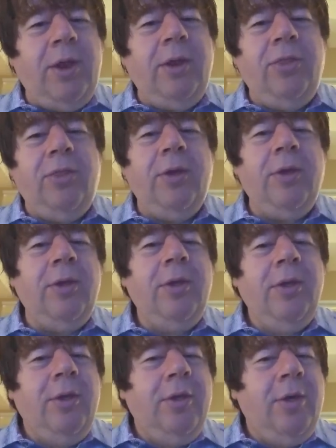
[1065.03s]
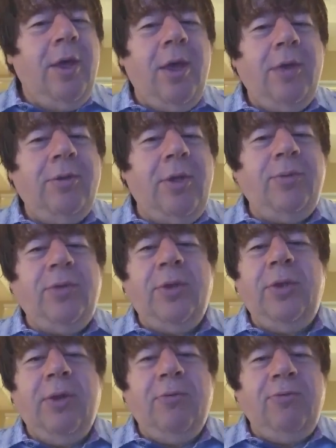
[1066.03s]
with anything
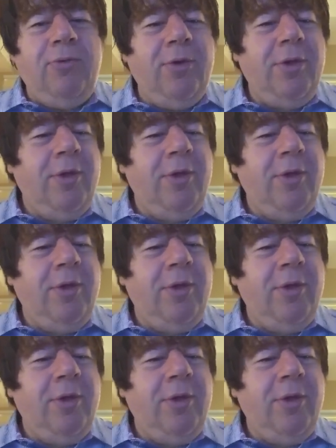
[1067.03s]
substantive.